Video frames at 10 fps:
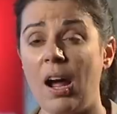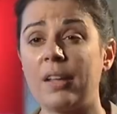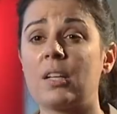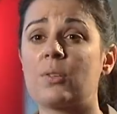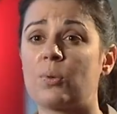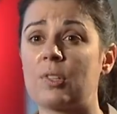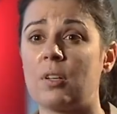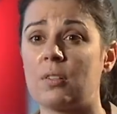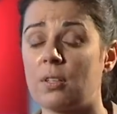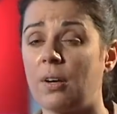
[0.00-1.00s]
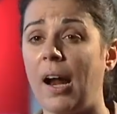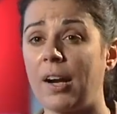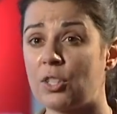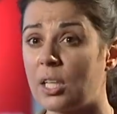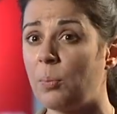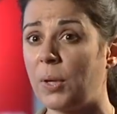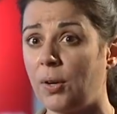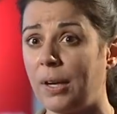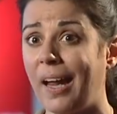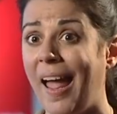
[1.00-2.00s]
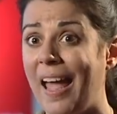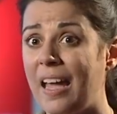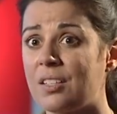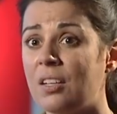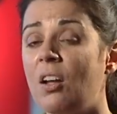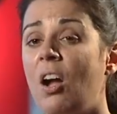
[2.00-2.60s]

and those results are actually appearing ahead